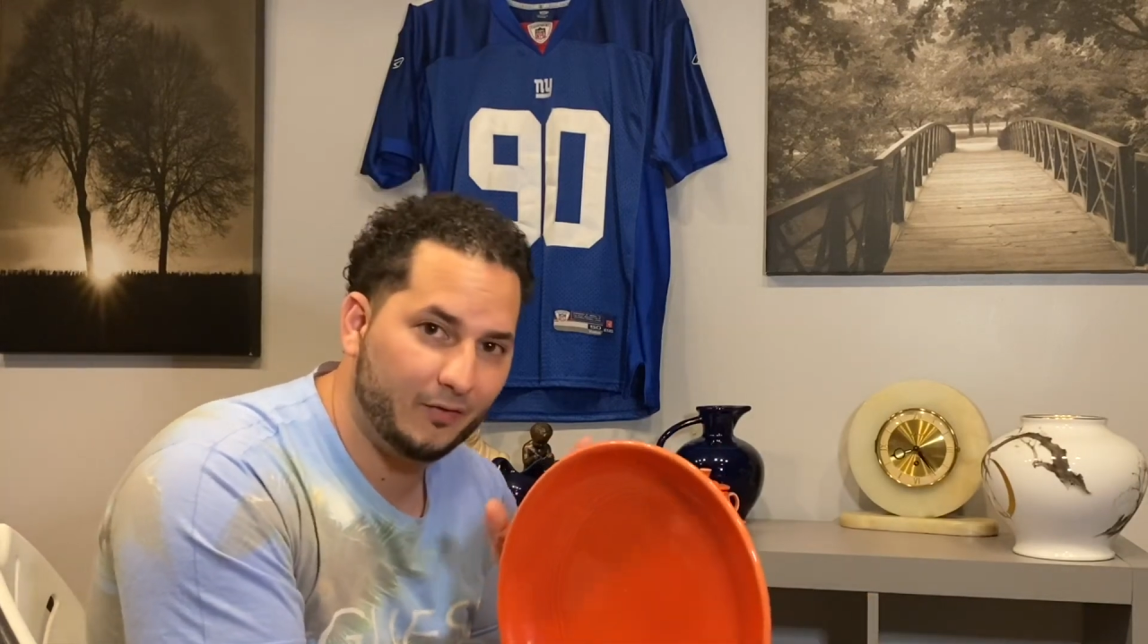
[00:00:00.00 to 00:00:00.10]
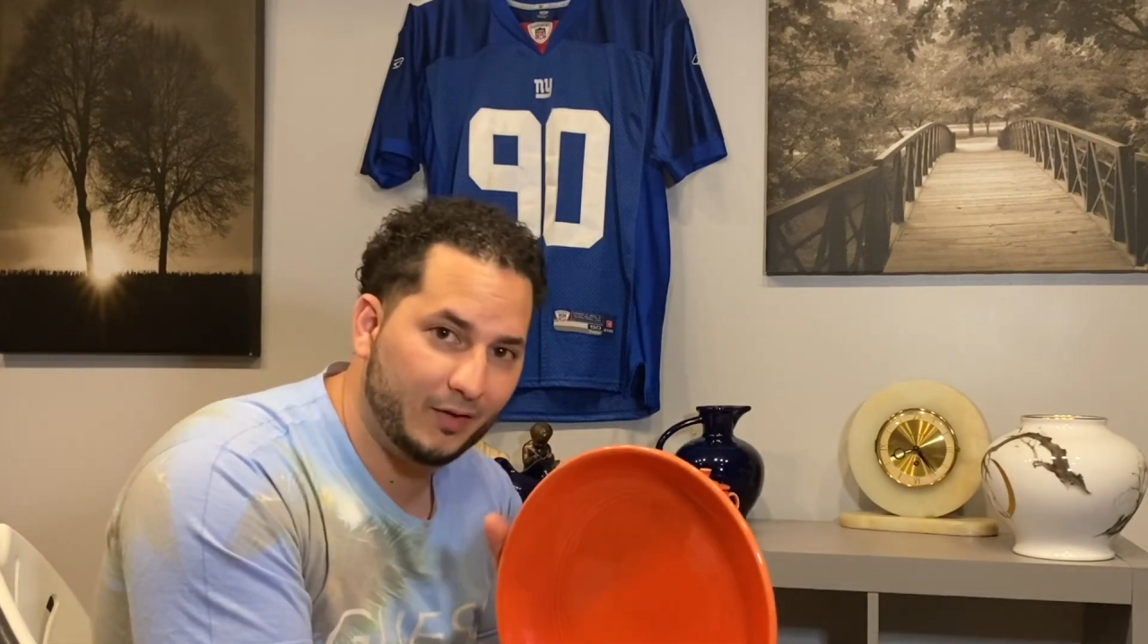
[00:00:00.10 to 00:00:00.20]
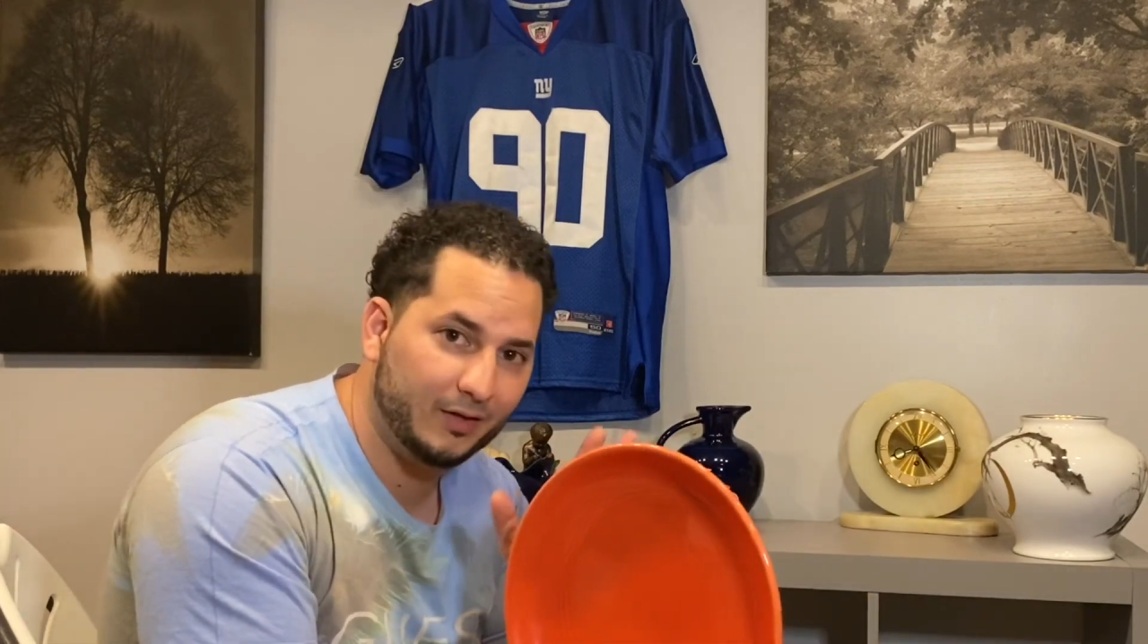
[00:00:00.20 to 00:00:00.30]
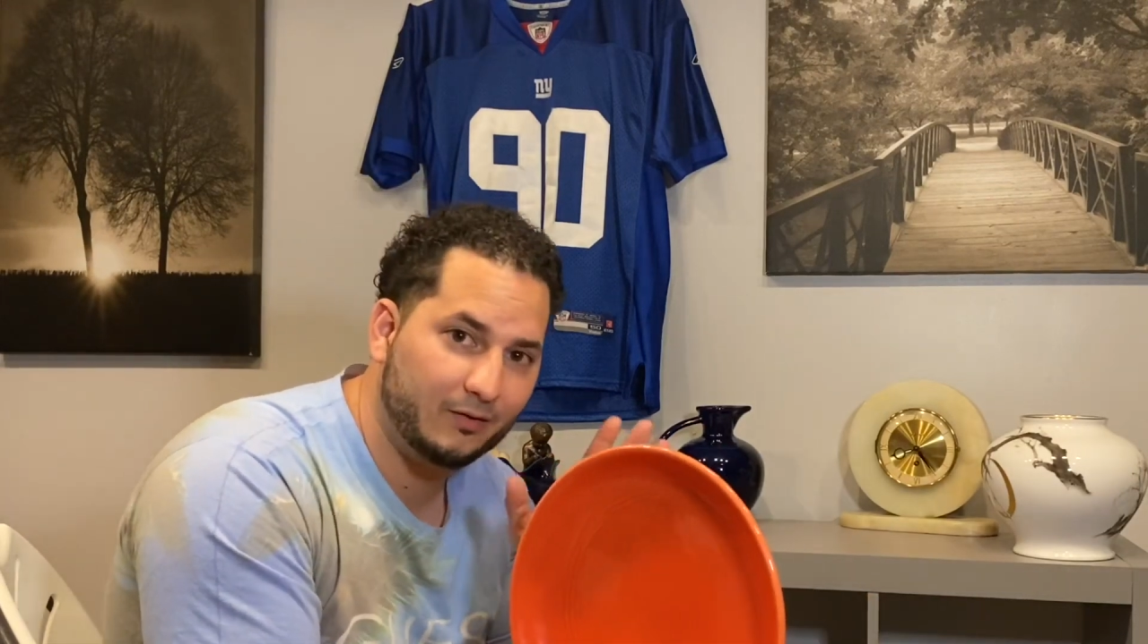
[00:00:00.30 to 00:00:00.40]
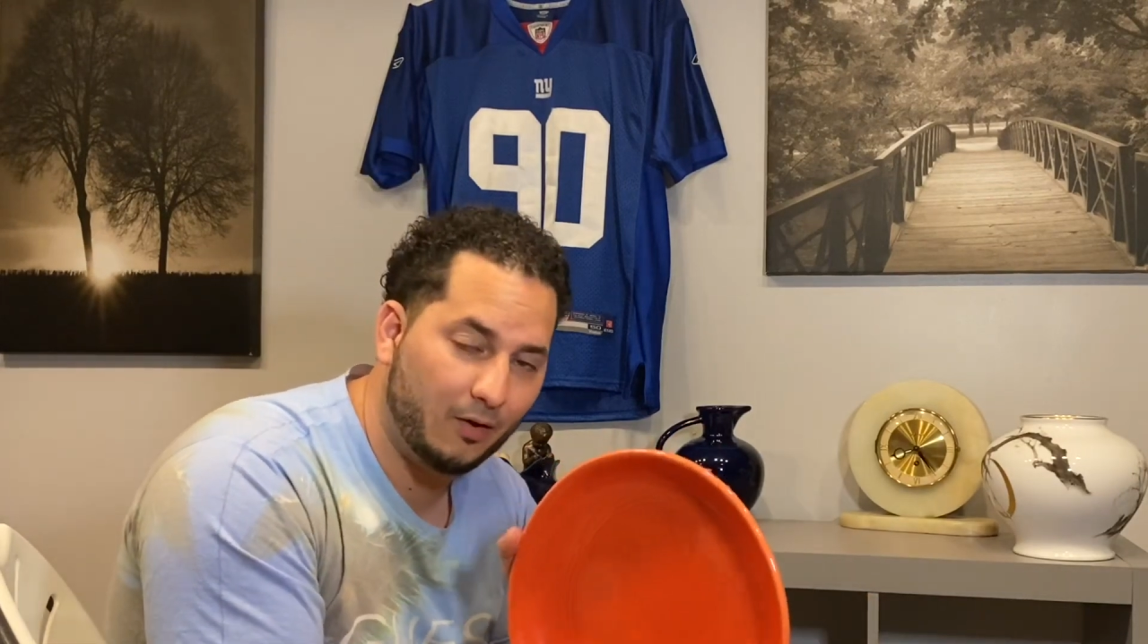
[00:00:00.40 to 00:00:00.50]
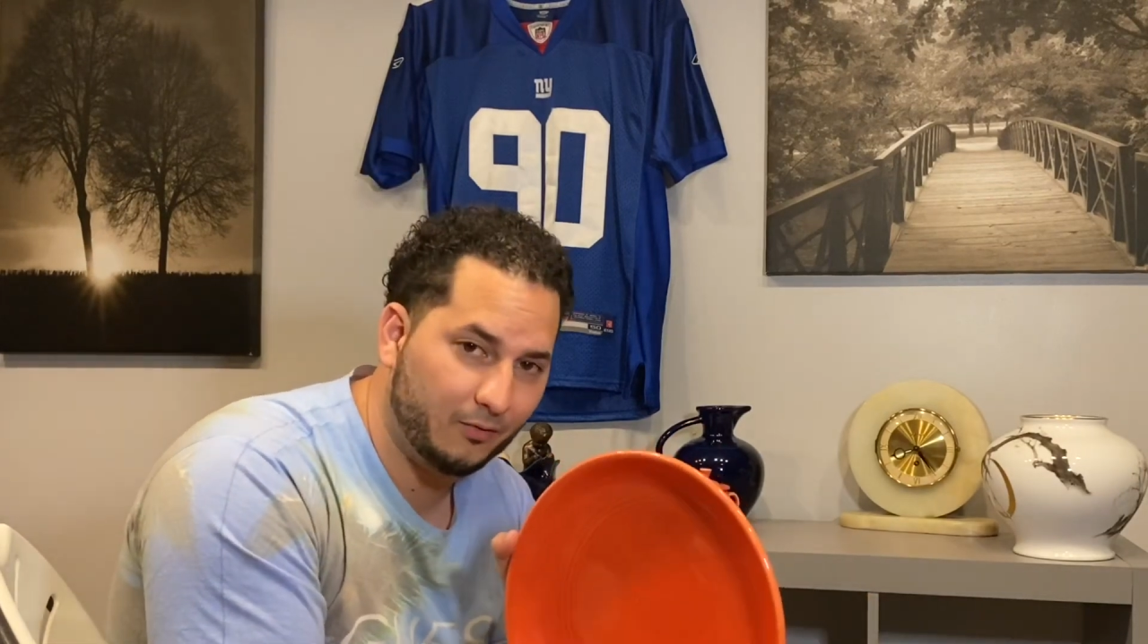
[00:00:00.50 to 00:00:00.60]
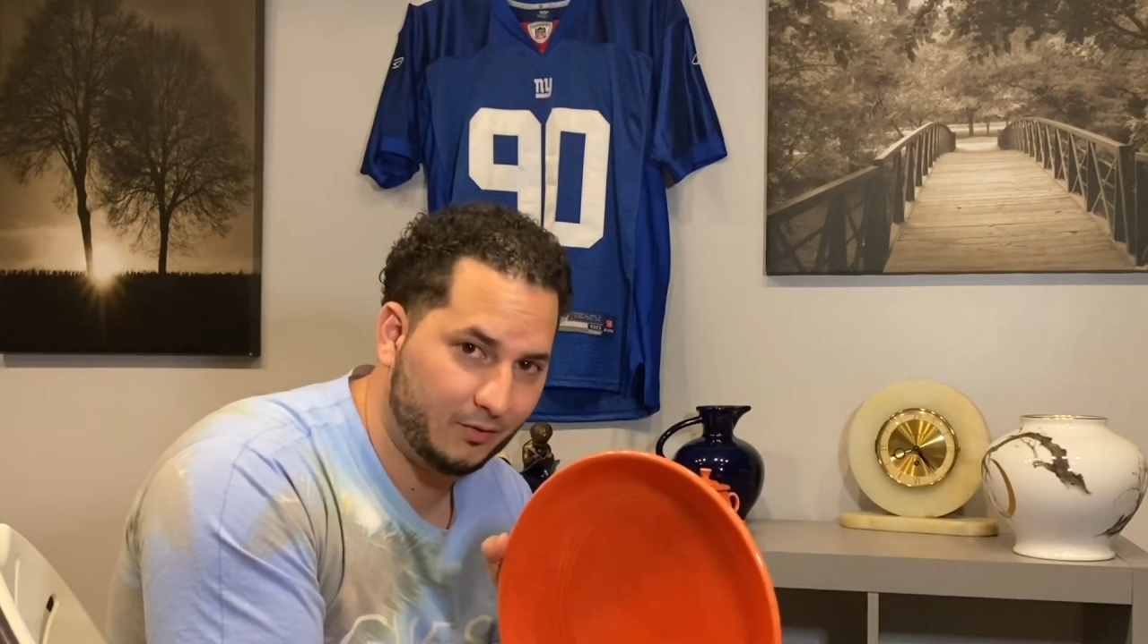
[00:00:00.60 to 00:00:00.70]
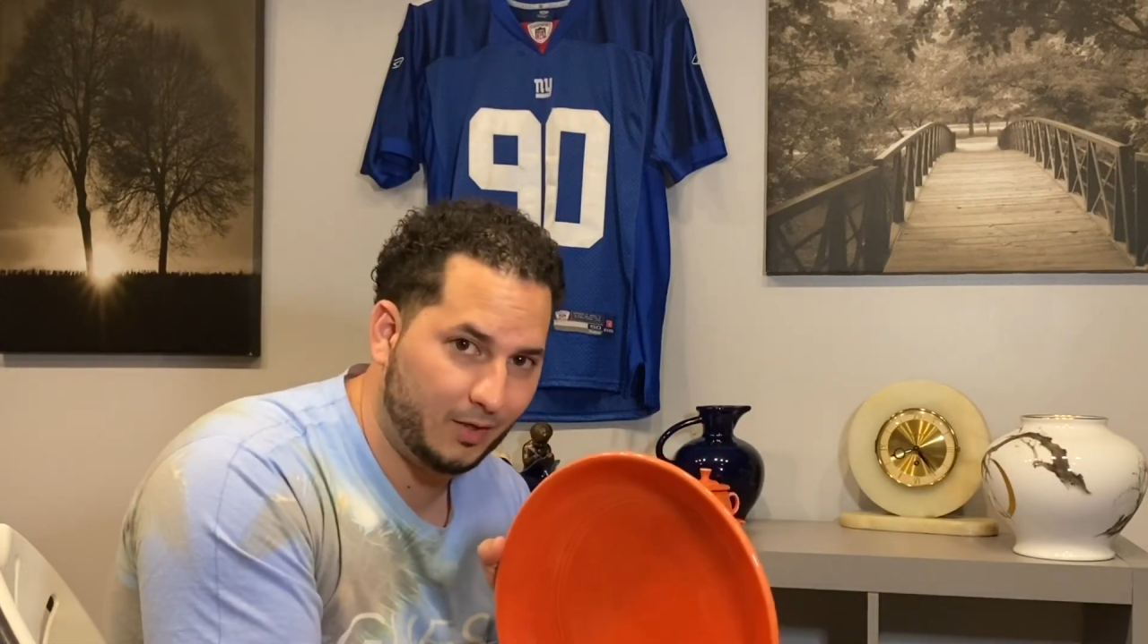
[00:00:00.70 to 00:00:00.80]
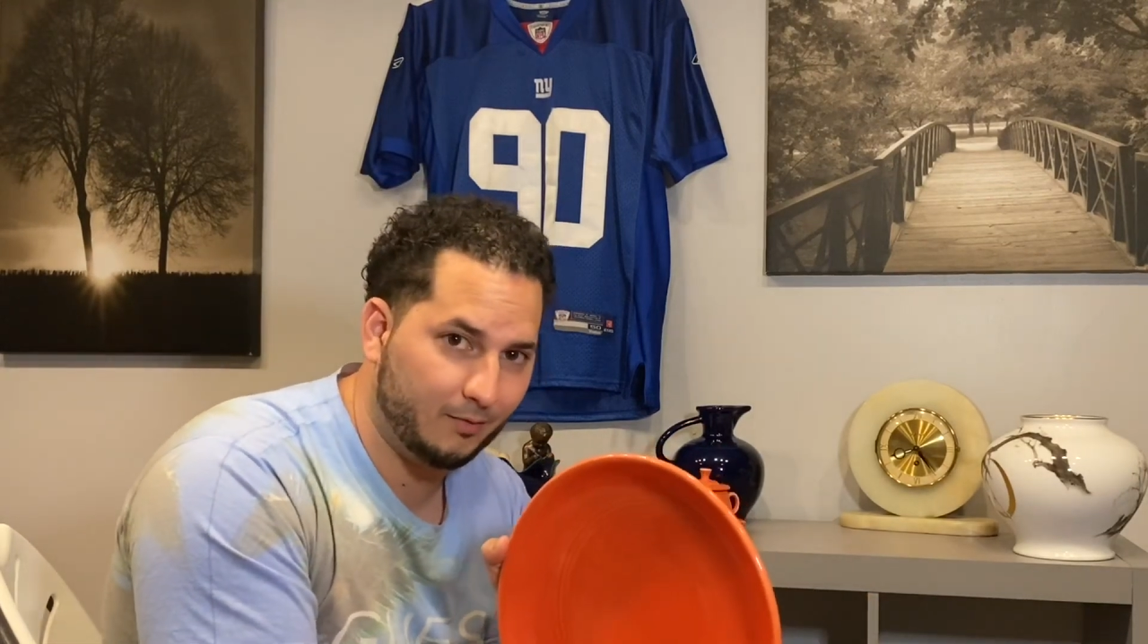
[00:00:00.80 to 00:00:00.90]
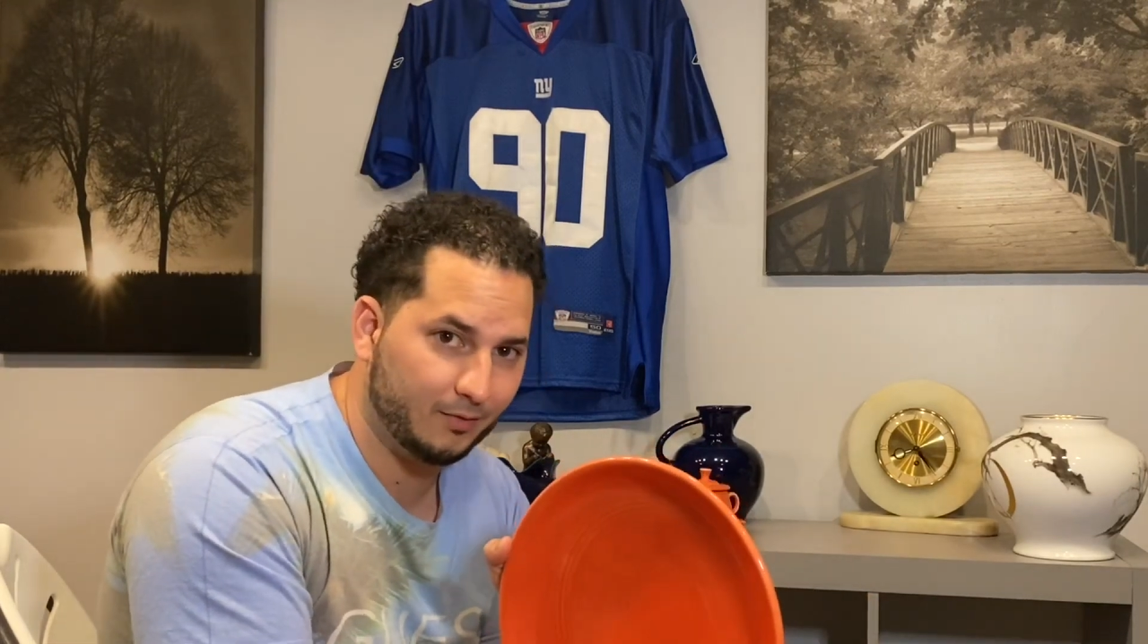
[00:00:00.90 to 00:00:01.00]
this on
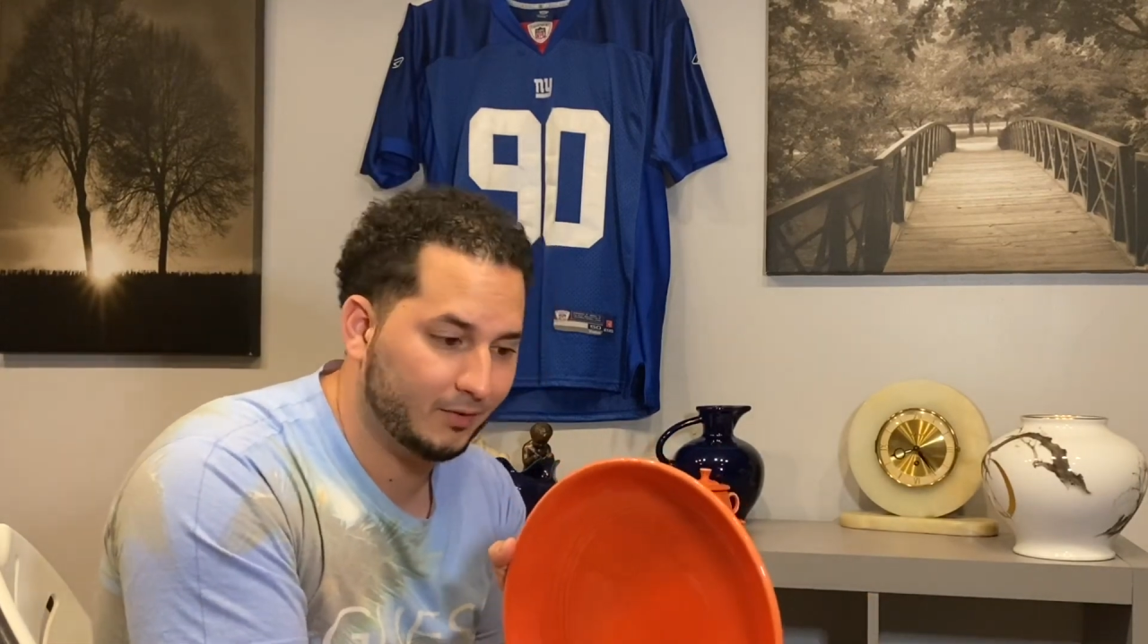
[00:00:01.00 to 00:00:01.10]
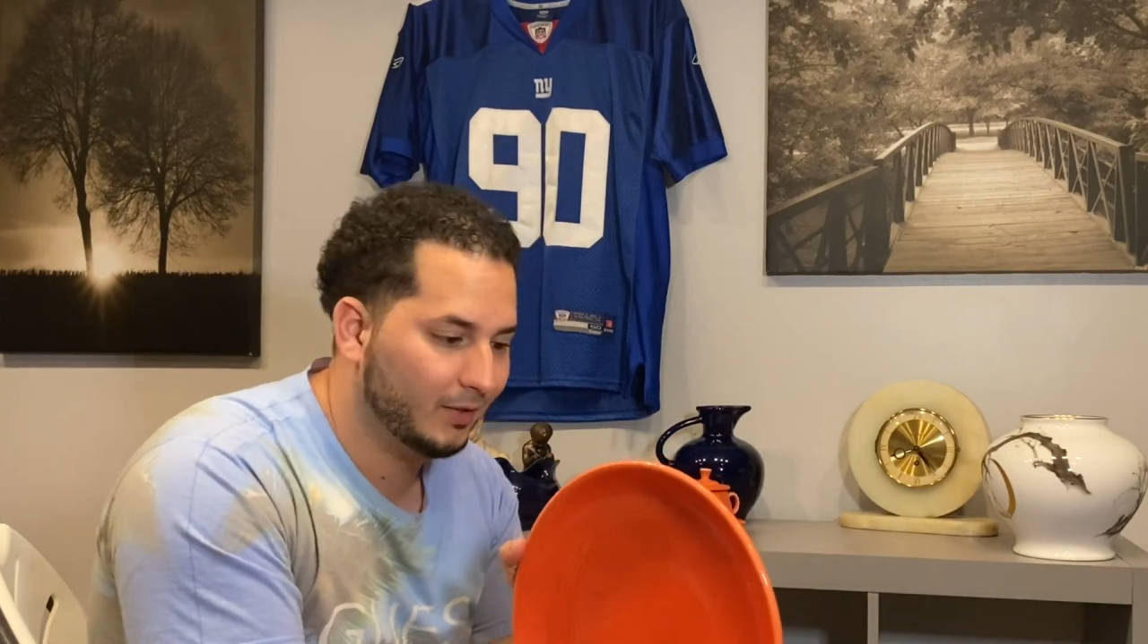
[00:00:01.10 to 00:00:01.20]
Savers.